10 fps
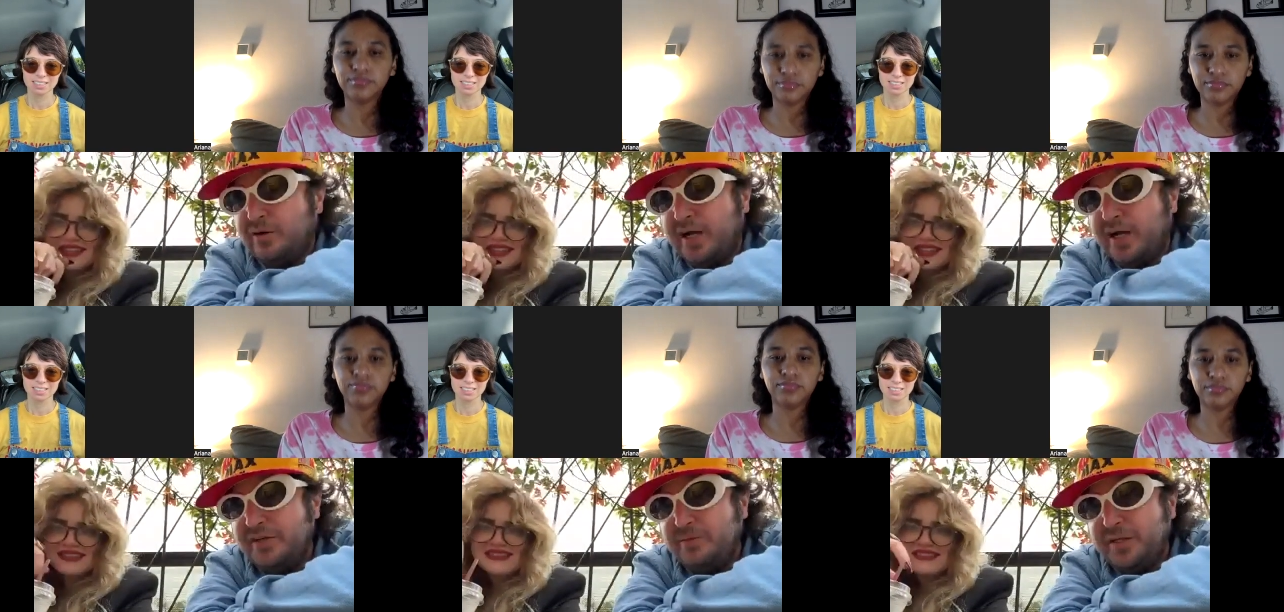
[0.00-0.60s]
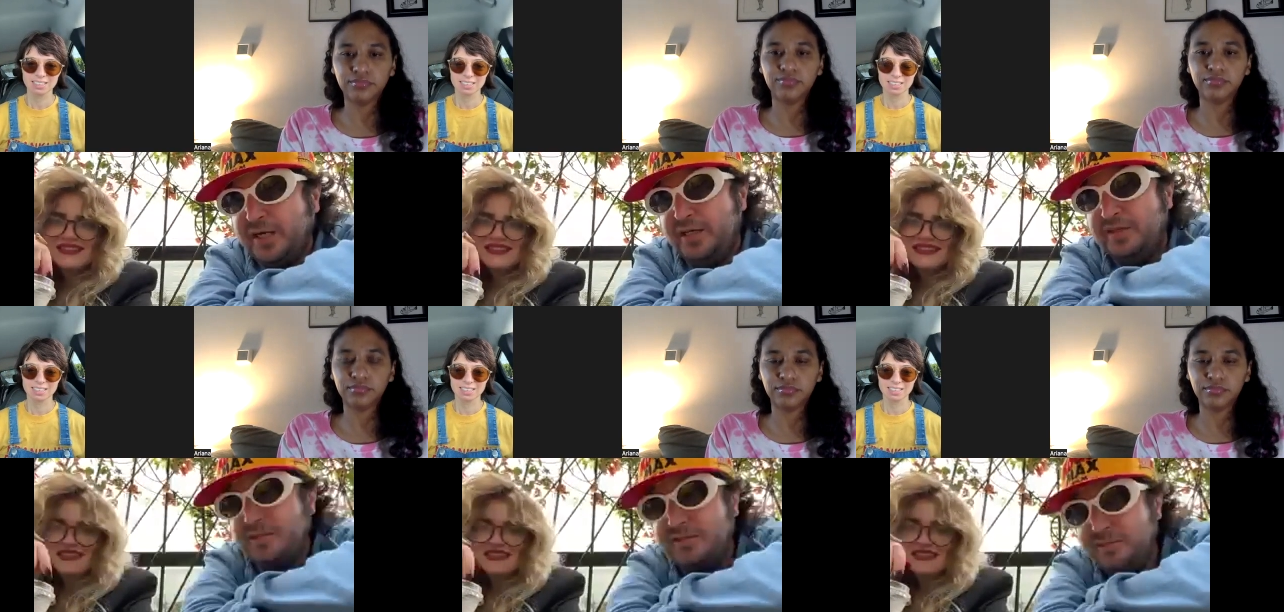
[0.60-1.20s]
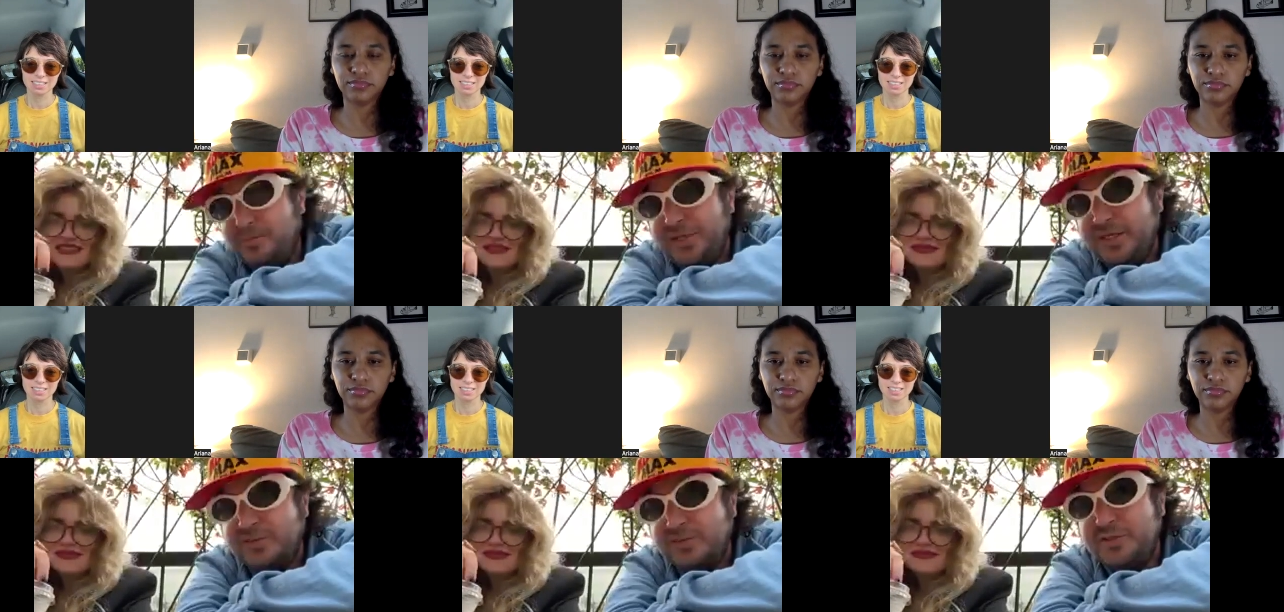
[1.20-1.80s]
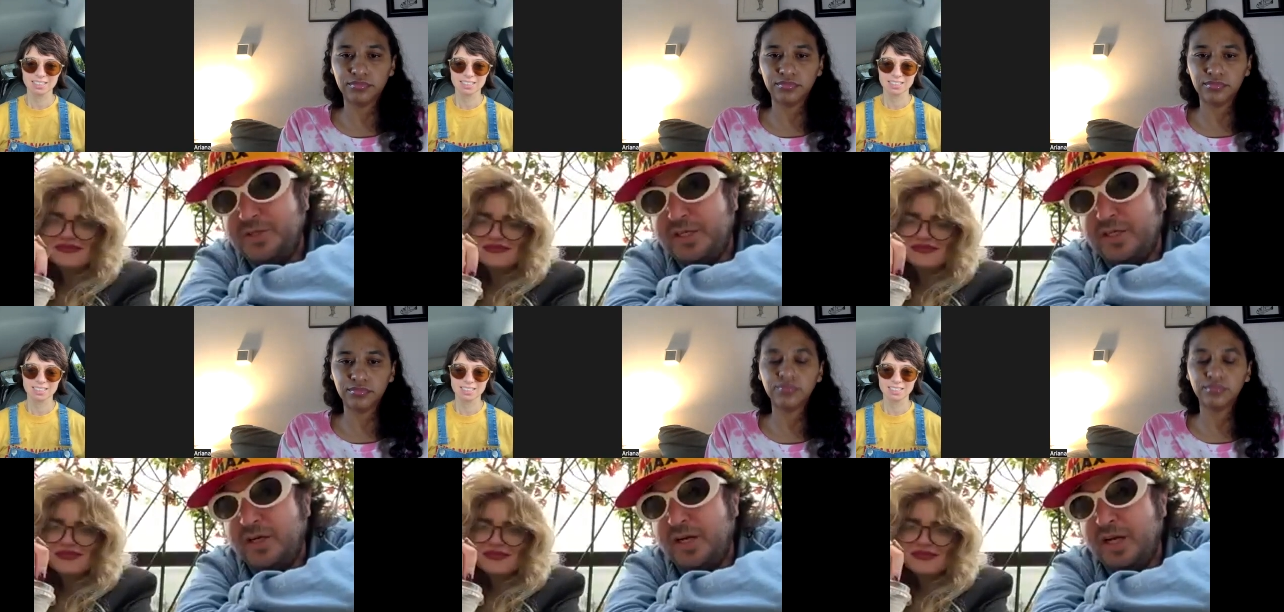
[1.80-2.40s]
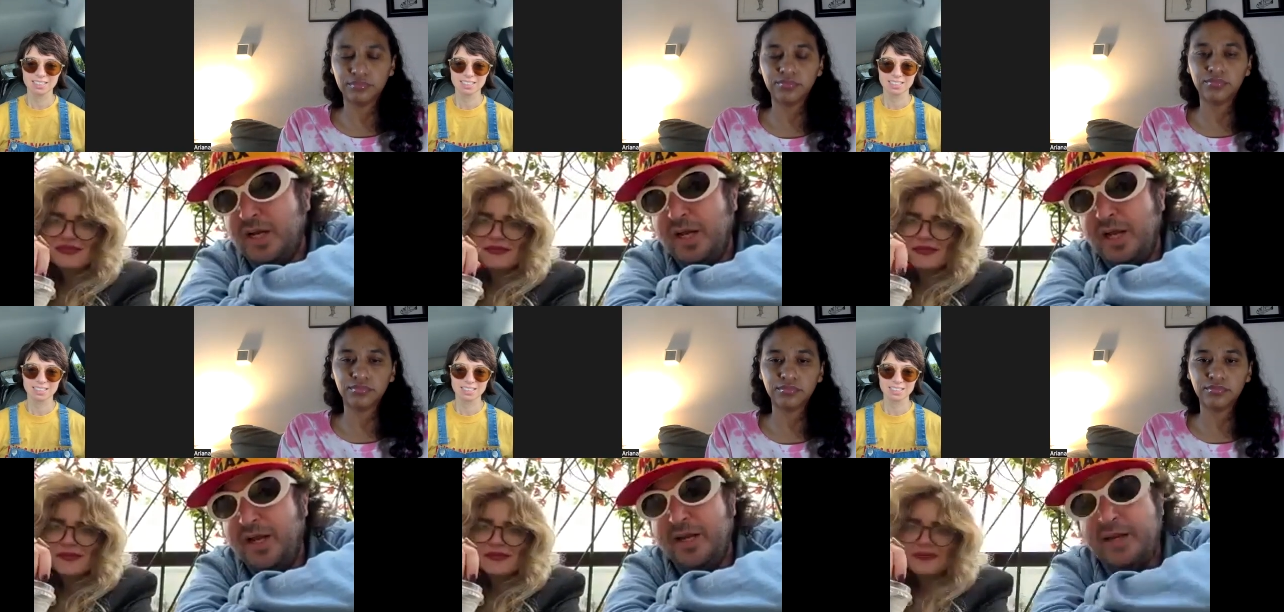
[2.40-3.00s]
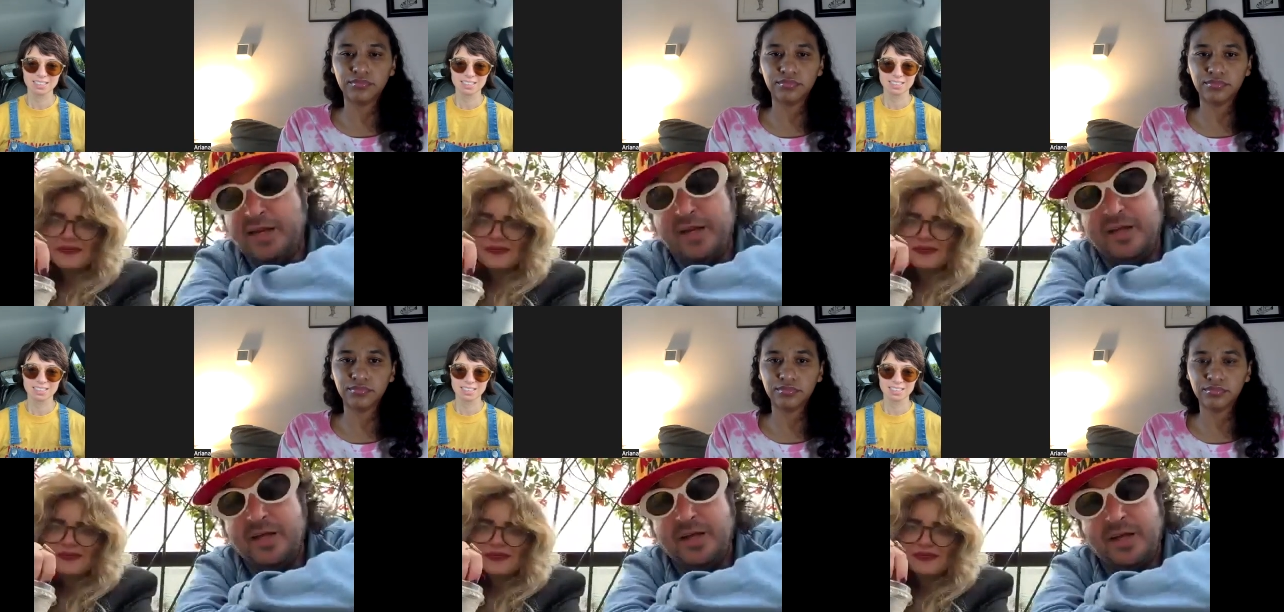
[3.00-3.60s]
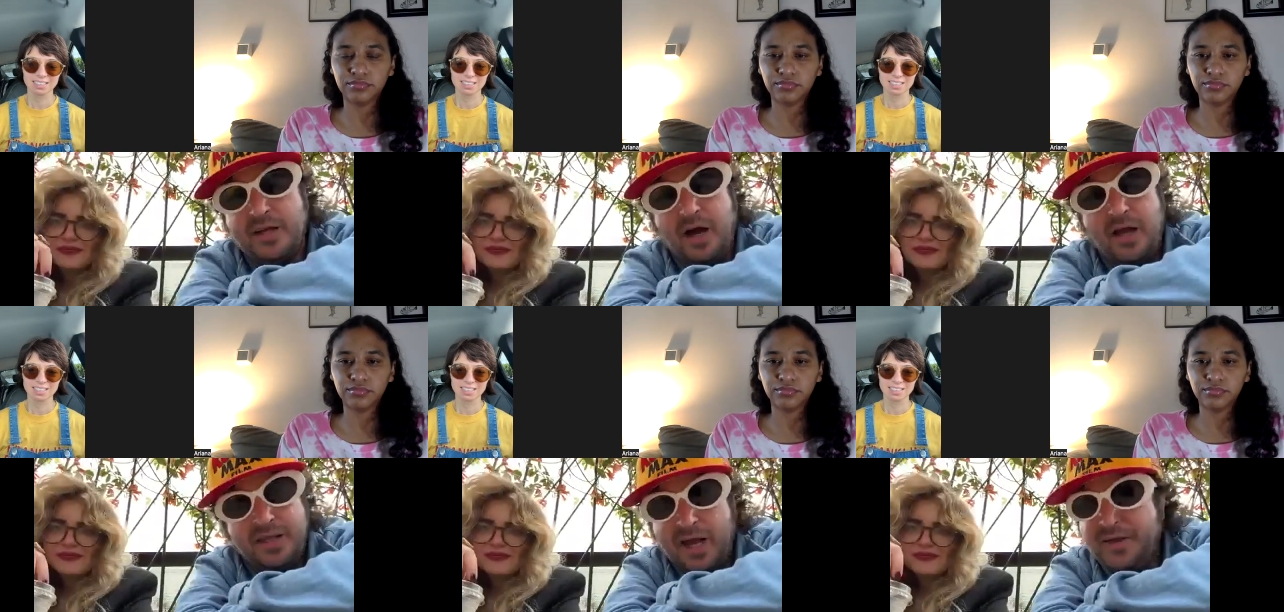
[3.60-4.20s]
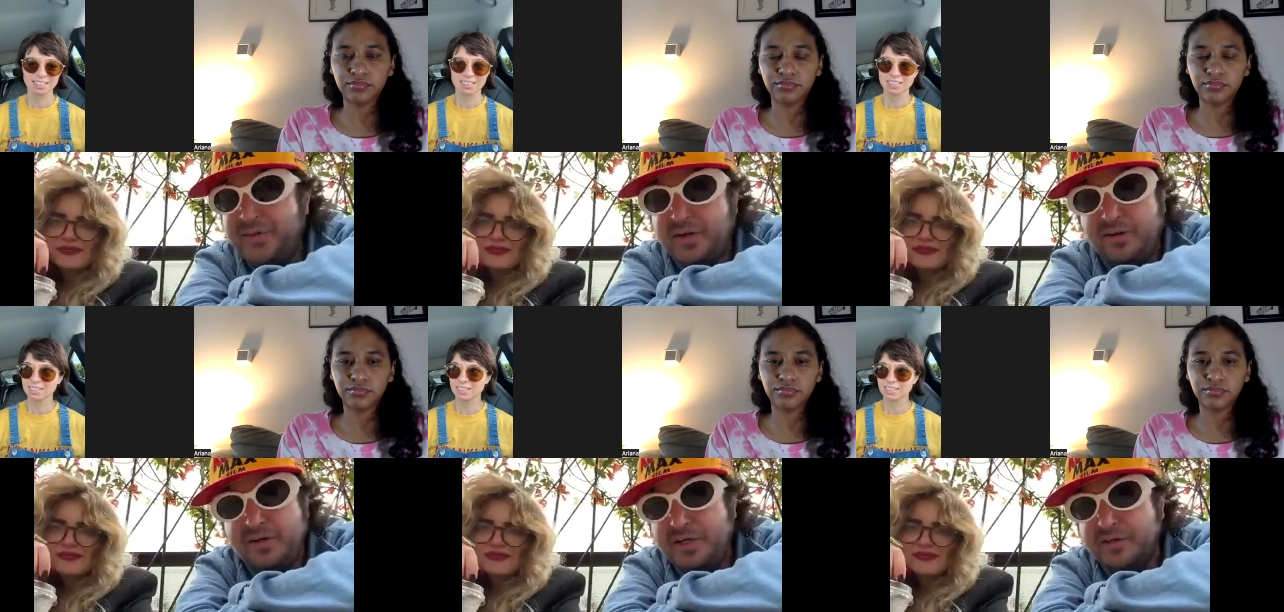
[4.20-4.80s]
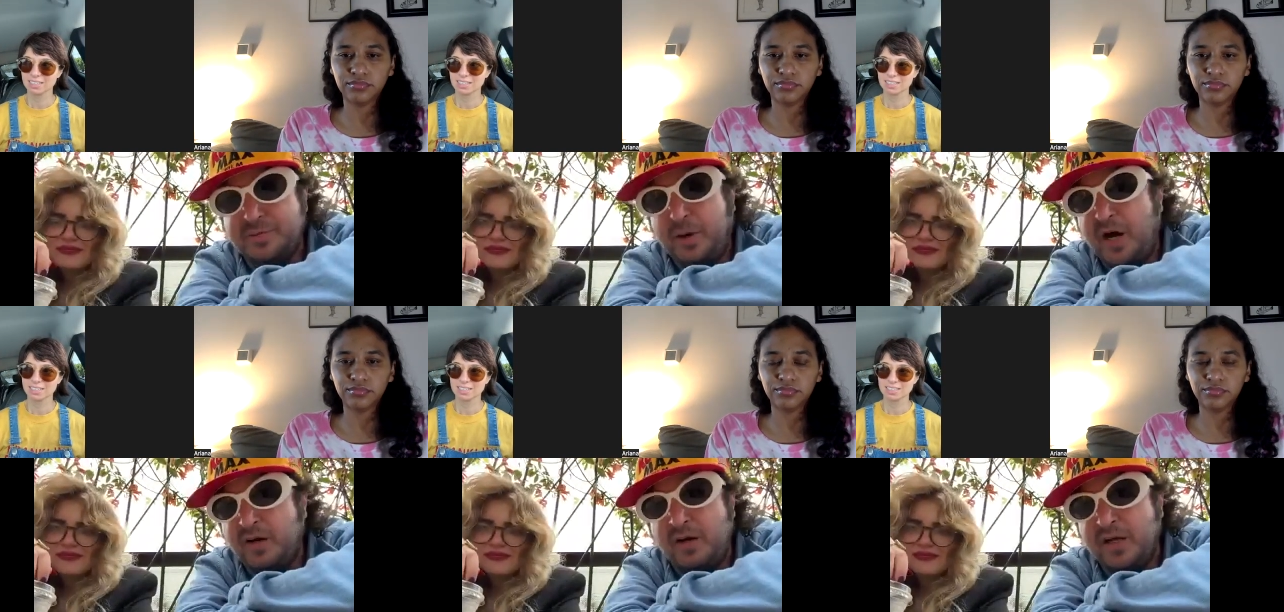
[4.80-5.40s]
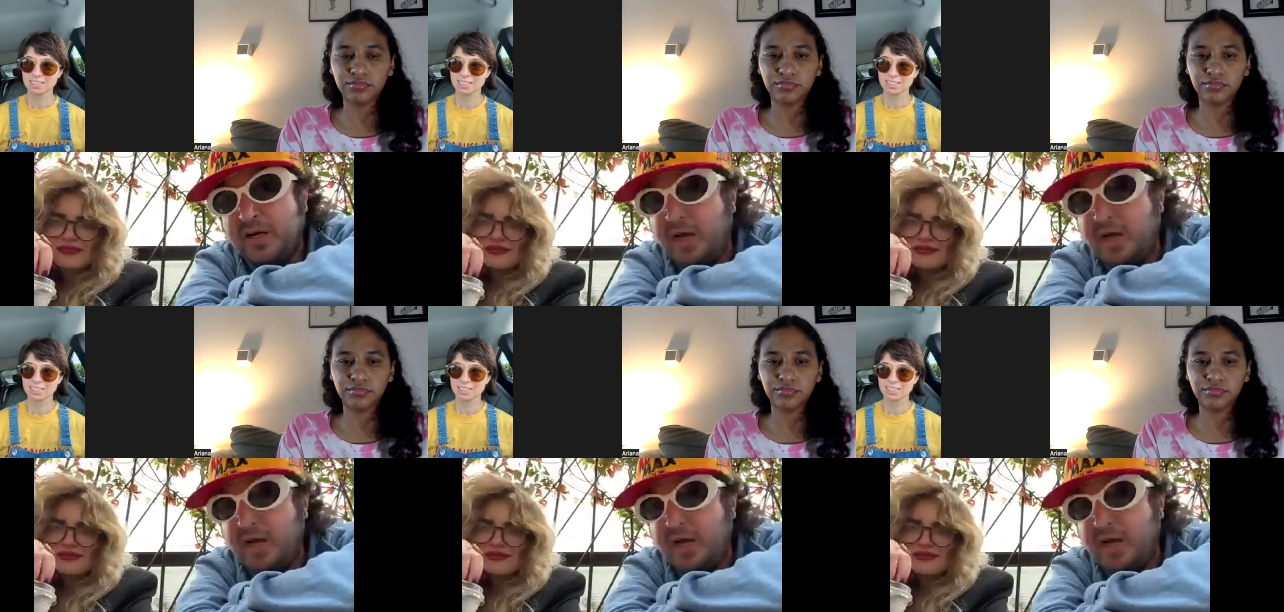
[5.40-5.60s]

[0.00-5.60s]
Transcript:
Speaker 1: We had some things to do here, and yeah, I think you're you're spot on.